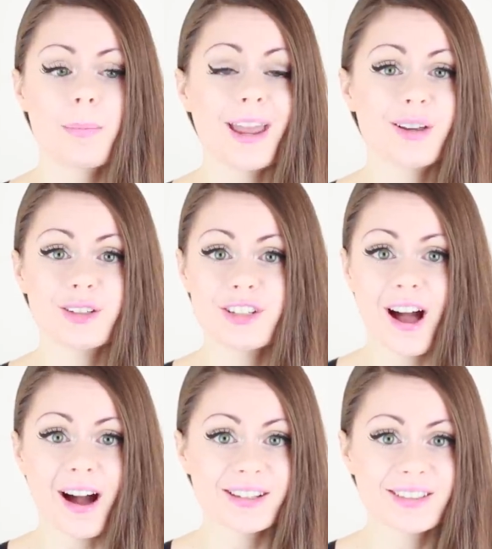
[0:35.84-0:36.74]
pay your
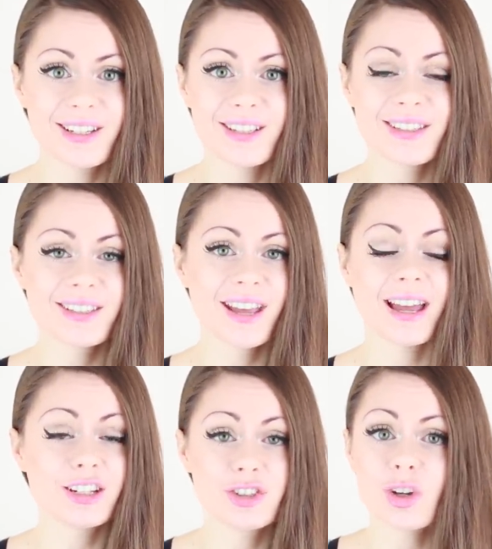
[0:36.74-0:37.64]
taxes,
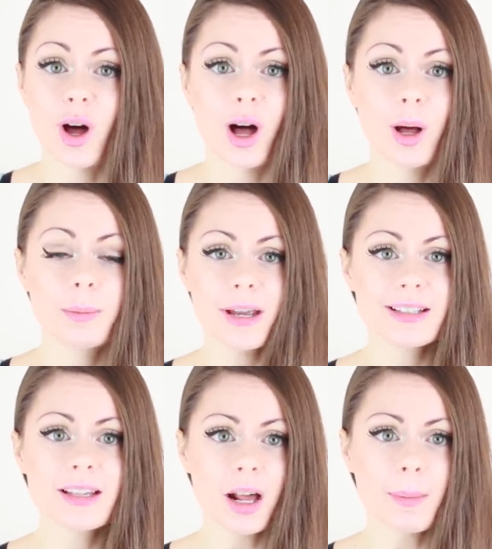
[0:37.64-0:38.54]
get a job.
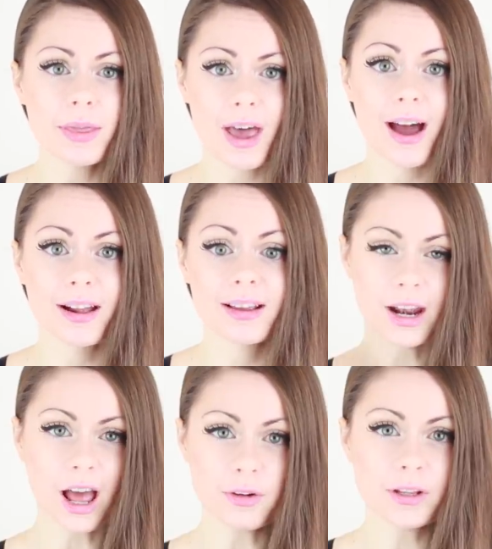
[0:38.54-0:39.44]
It's not about that. And
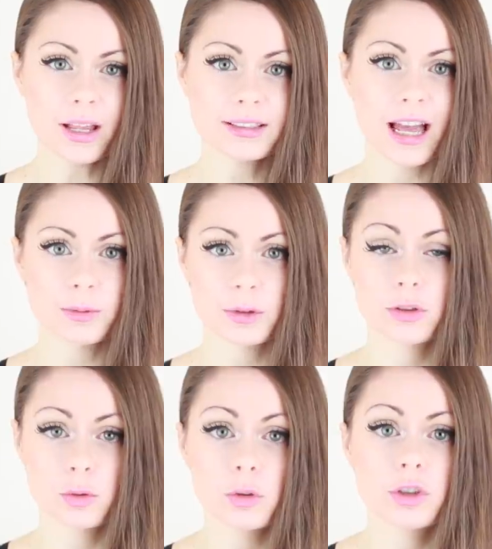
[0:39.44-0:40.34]
I feel like that's what
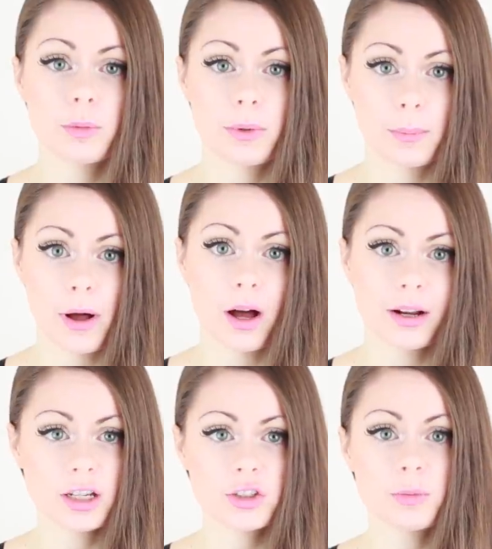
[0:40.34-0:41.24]
school should be
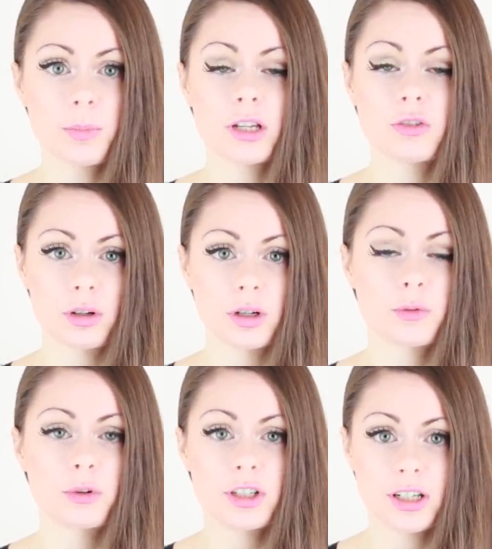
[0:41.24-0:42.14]
about. It should be a journey
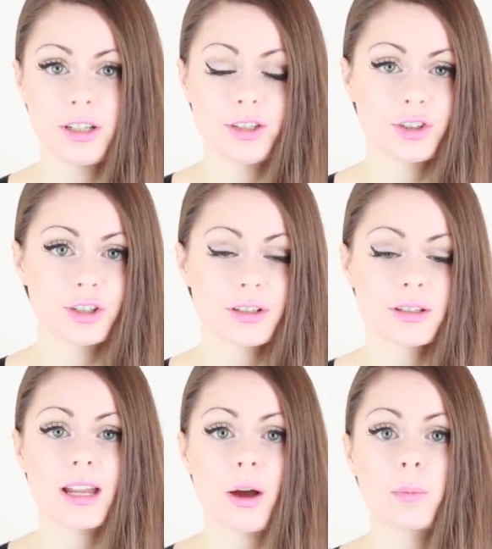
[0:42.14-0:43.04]
for
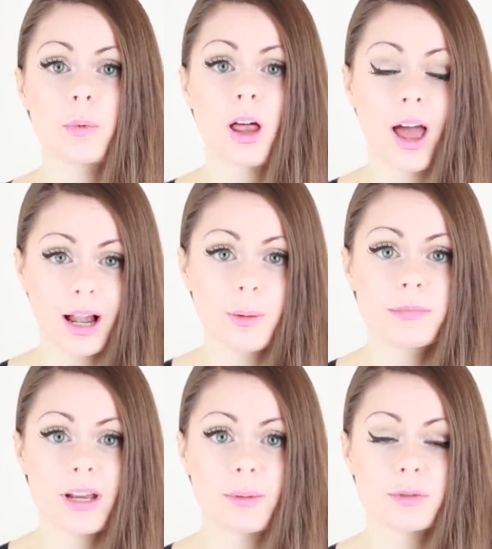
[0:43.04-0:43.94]
teenagers that will
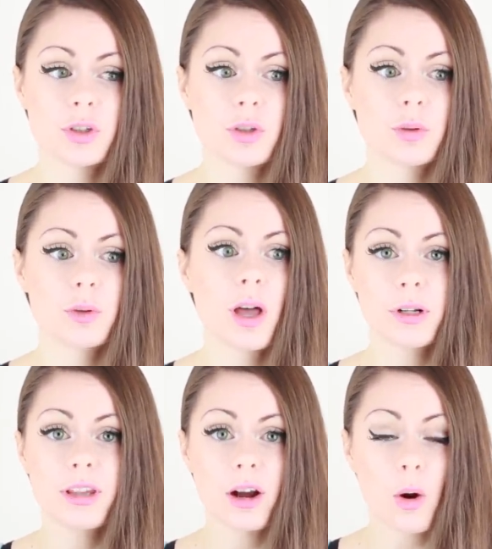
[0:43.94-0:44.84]
help them to
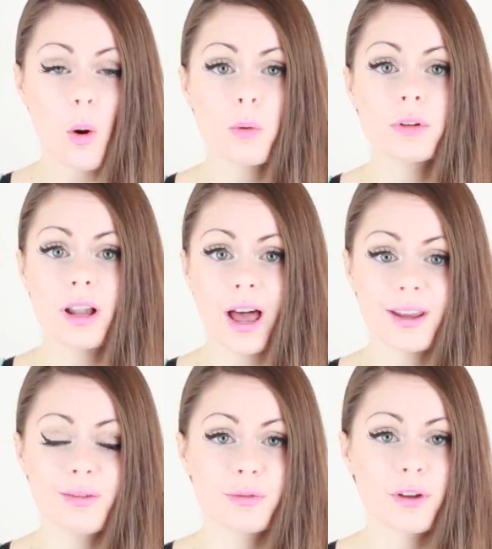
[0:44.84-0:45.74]
build their own
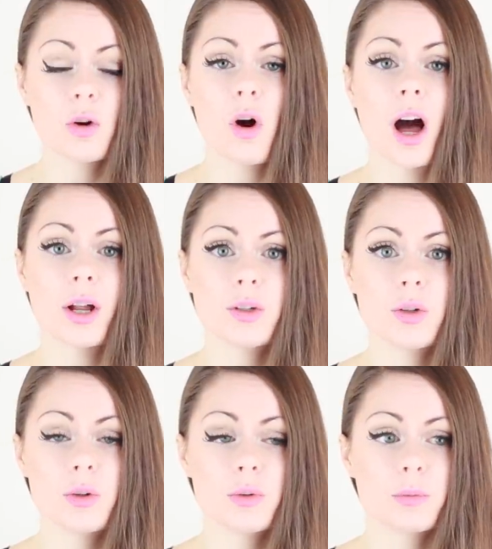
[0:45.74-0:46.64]
life, know how
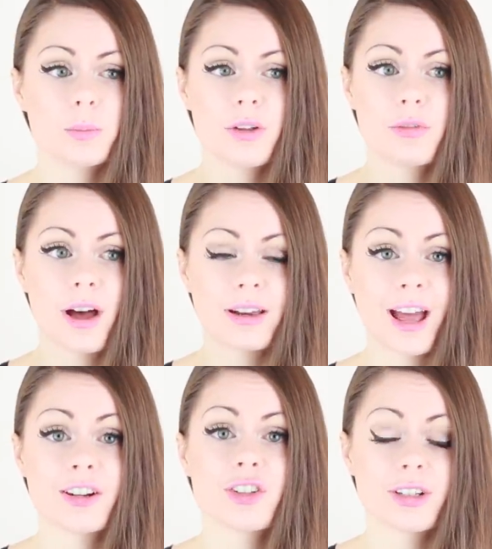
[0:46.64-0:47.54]
to be
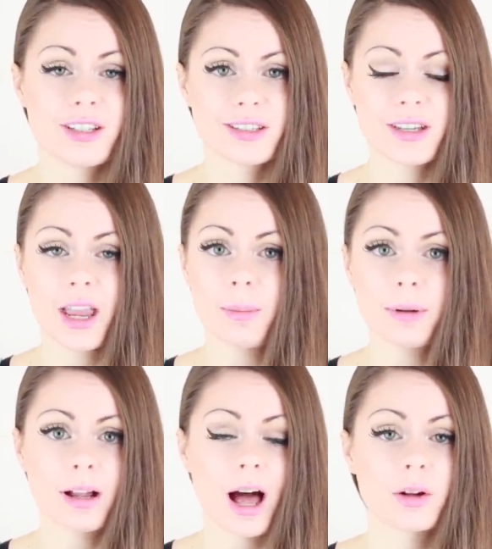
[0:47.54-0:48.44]
financially
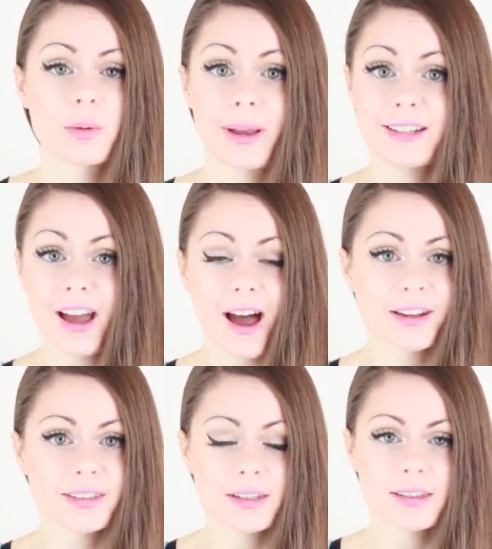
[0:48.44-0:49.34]
stable, how to pay
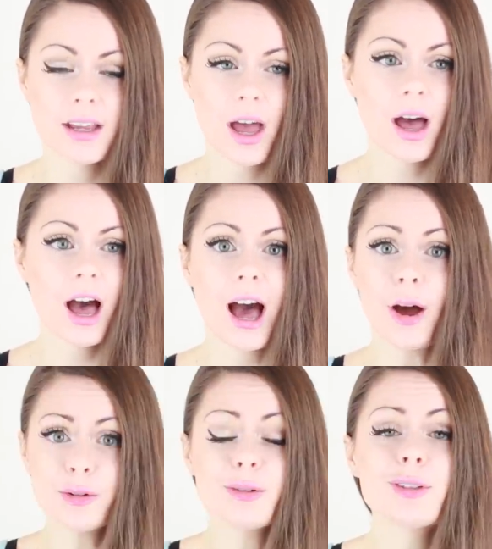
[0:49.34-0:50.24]
taxes,
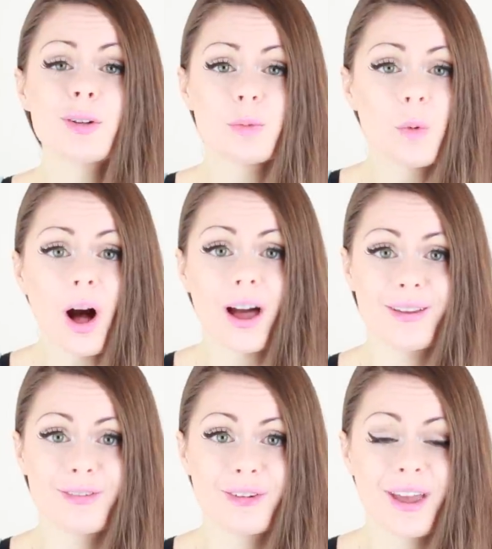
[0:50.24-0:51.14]
how to
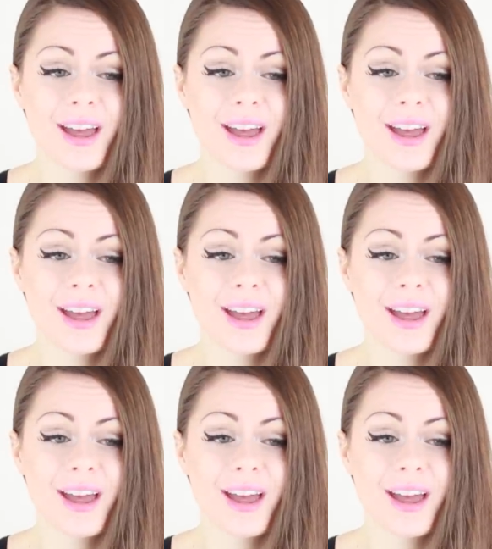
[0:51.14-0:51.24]
survive.